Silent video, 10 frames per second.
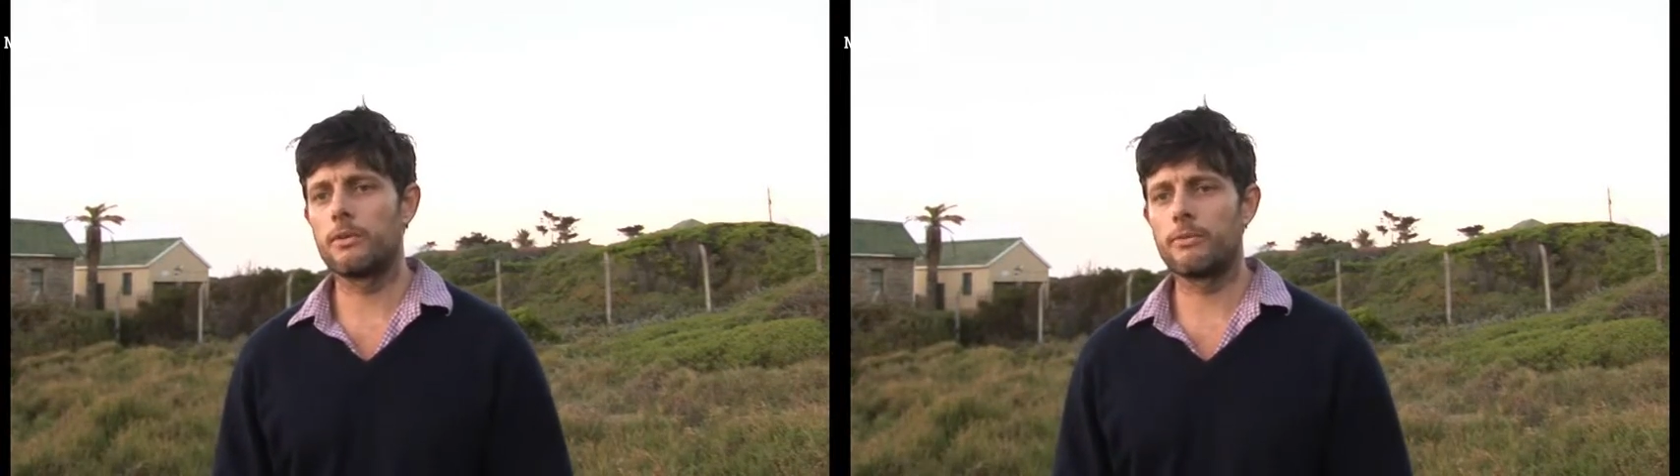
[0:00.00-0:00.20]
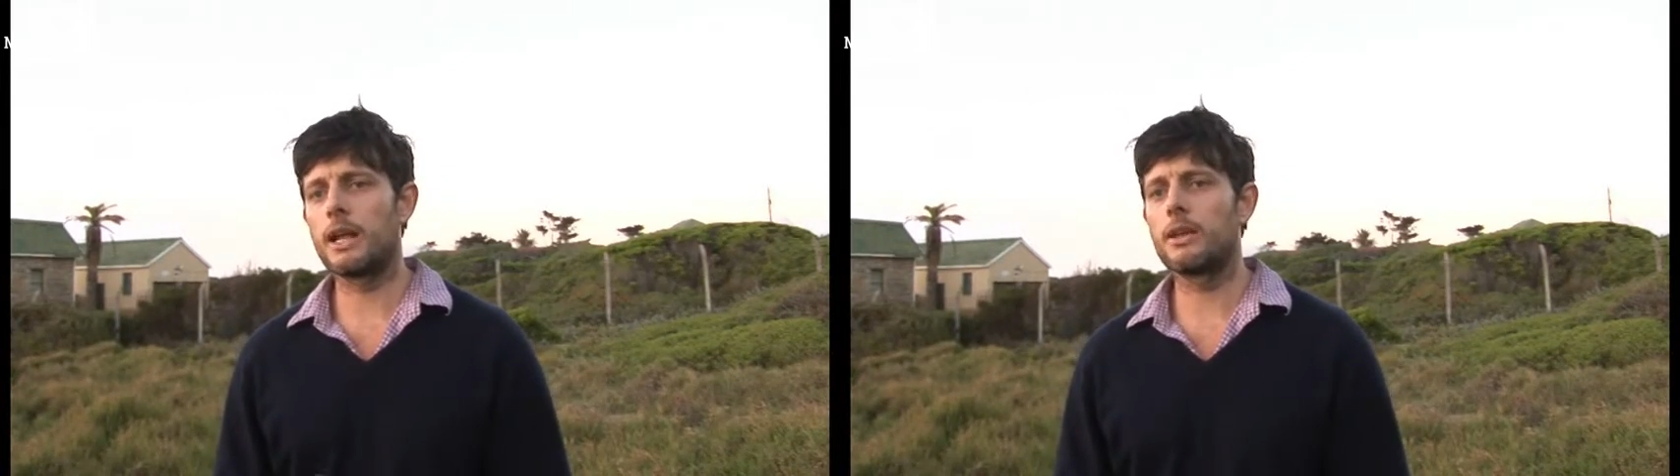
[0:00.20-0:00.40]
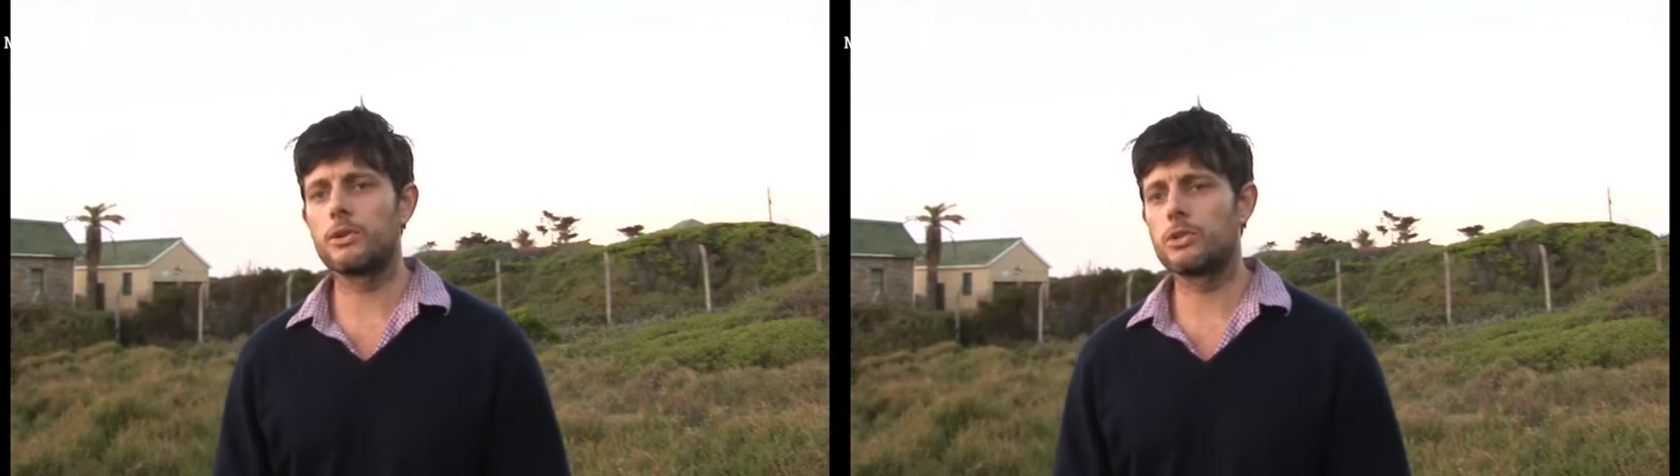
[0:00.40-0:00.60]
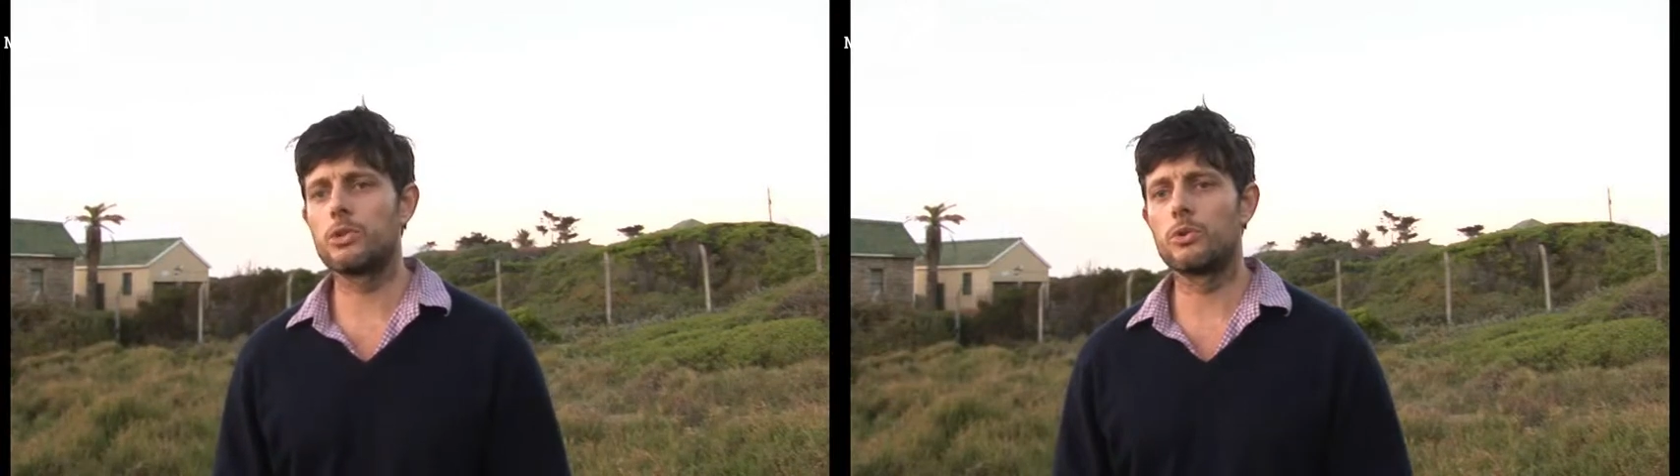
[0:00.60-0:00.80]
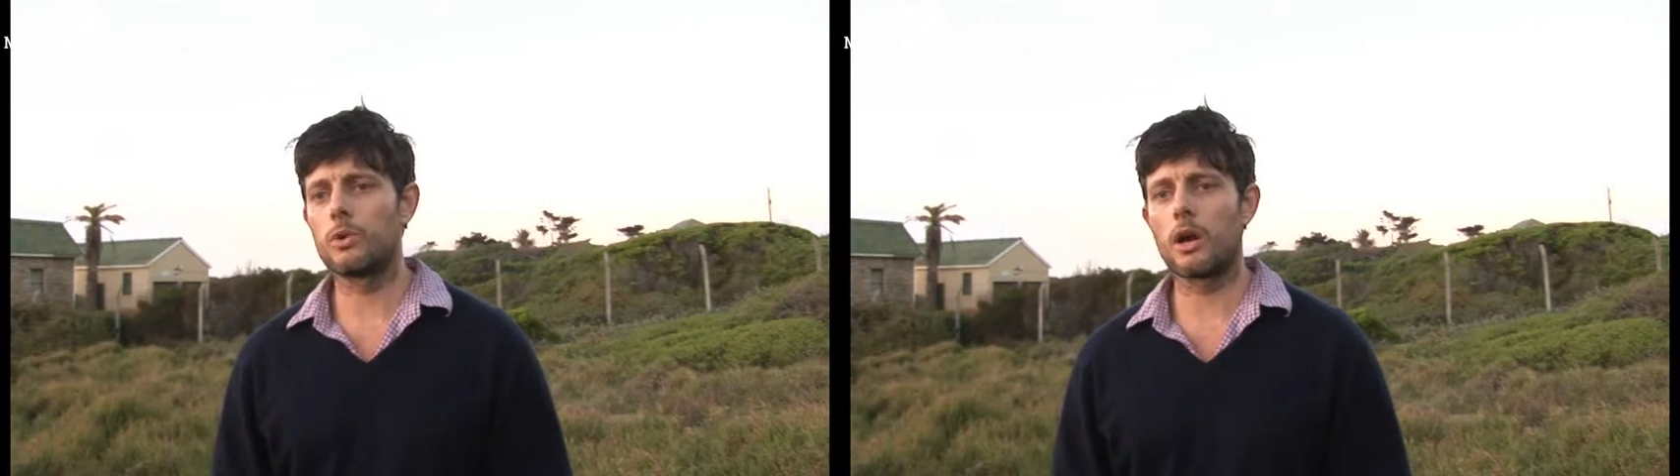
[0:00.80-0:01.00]
value
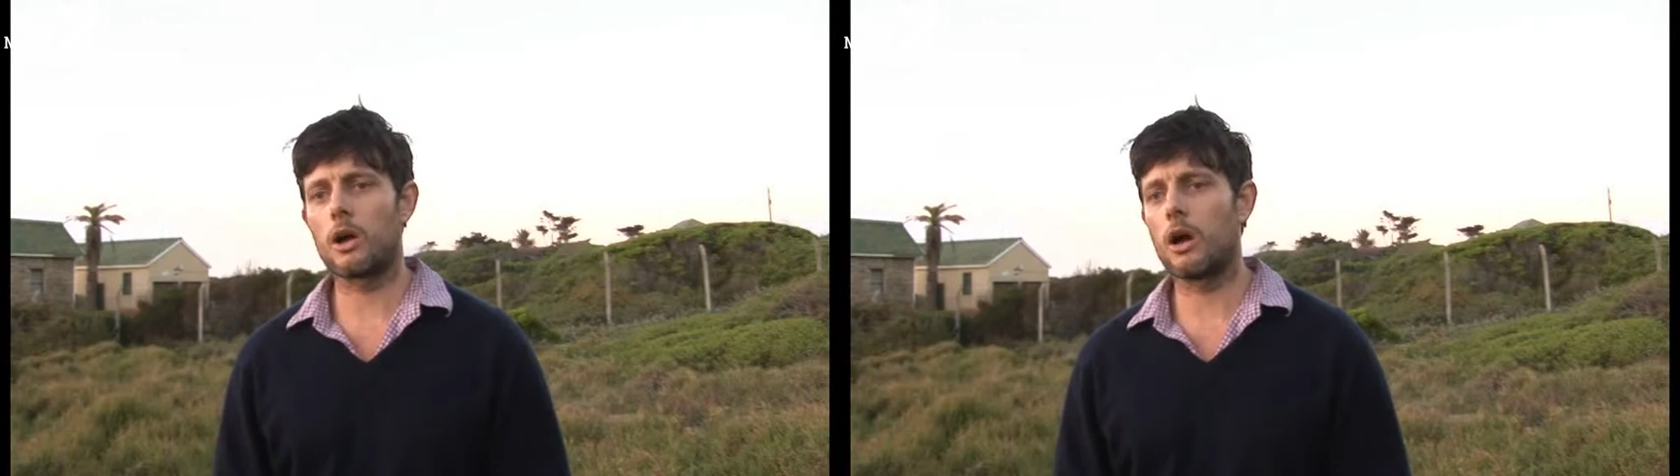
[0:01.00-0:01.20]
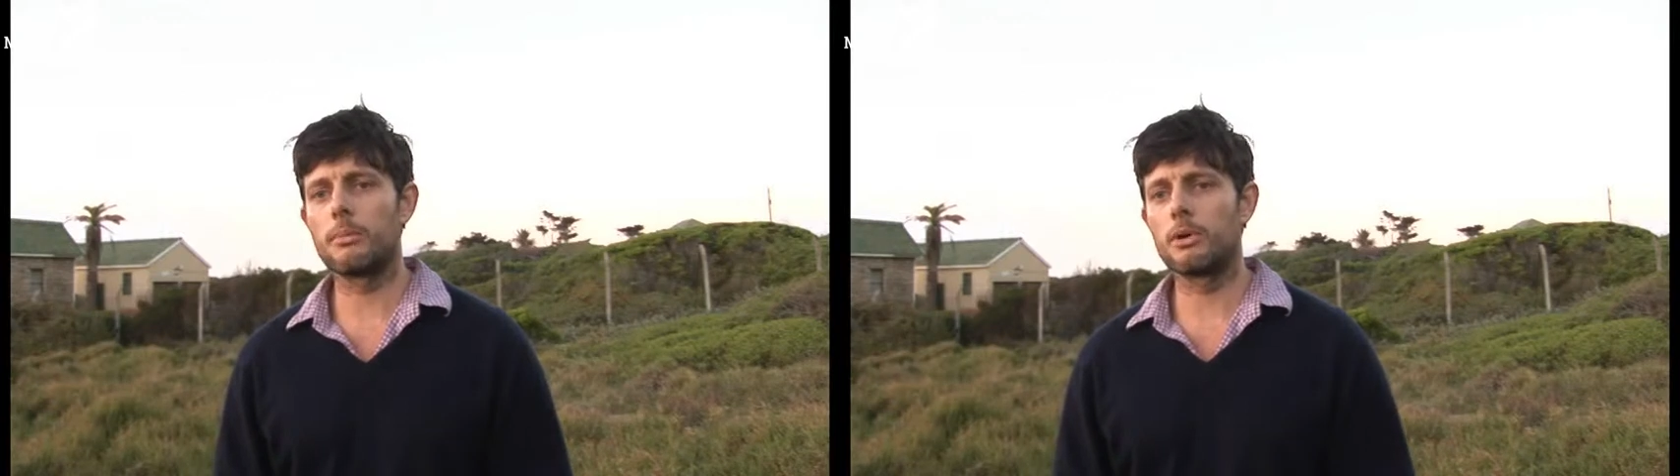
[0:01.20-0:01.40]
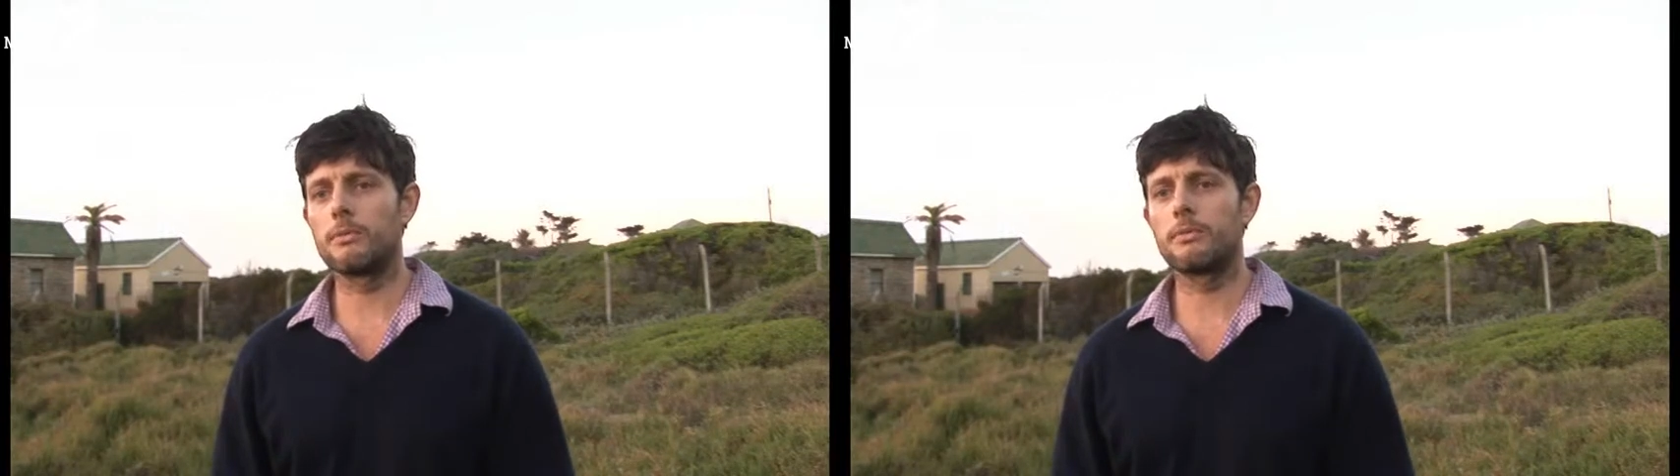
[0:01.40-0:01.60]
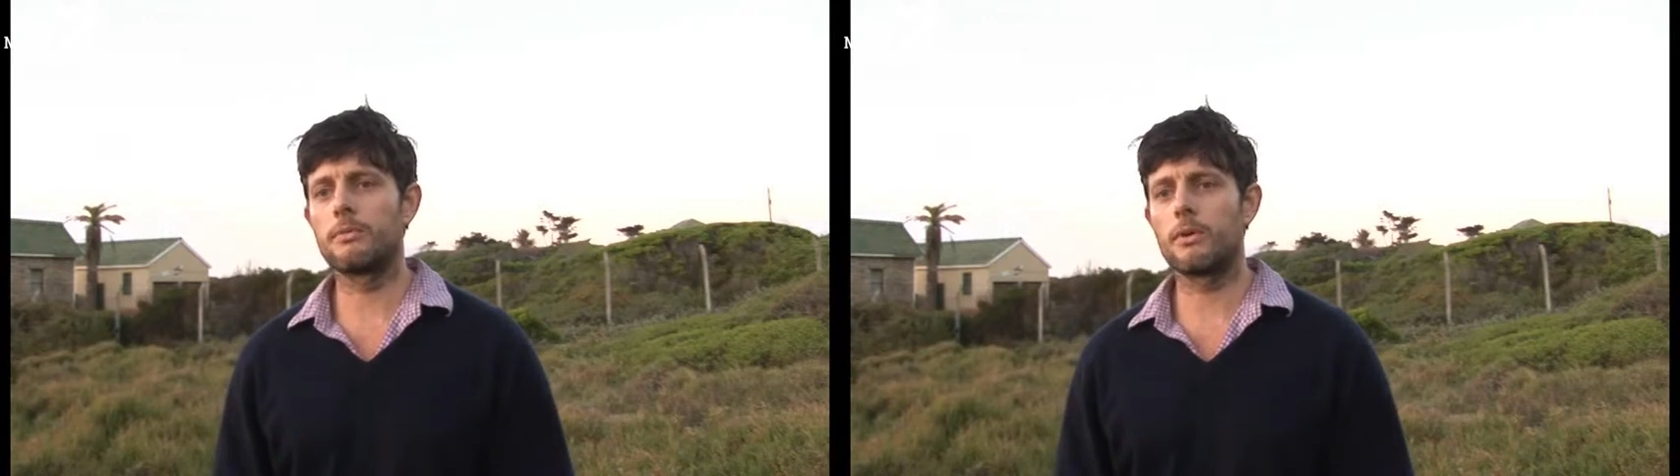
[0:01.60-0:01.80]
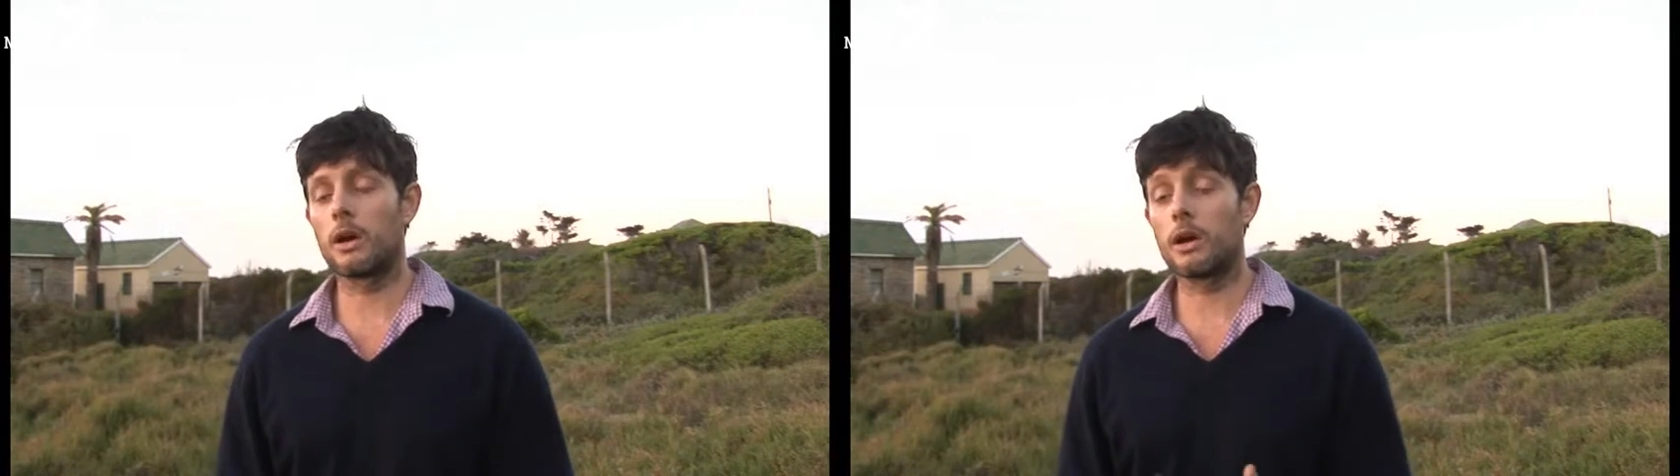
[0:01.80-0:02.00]
to
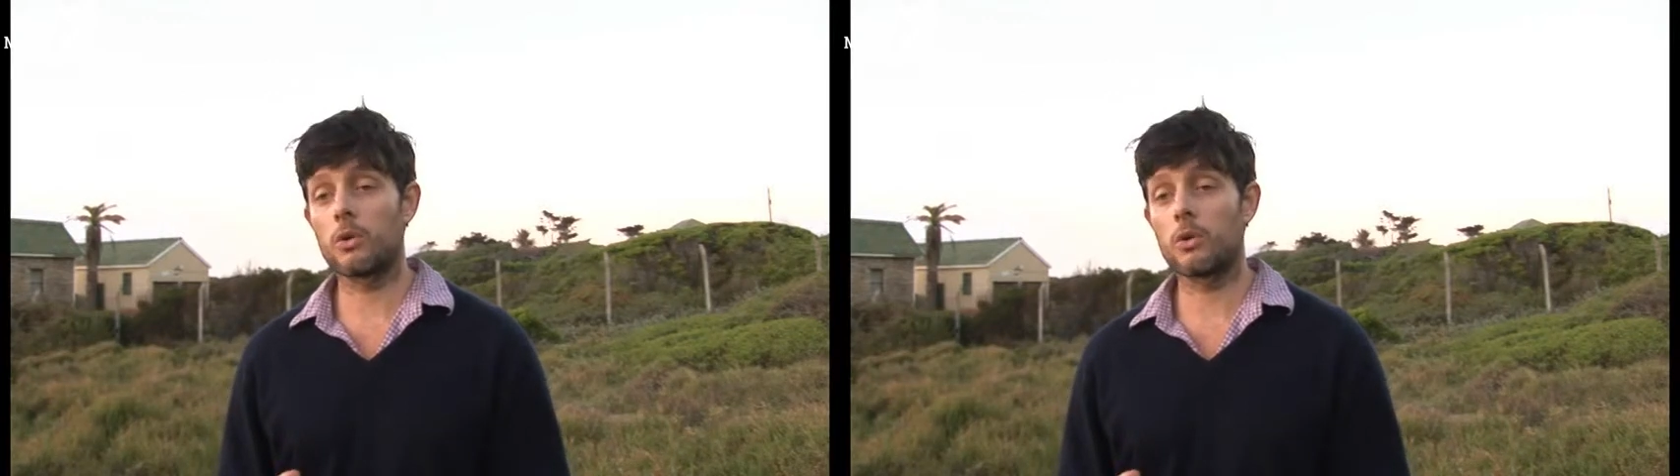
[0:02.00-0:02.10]
a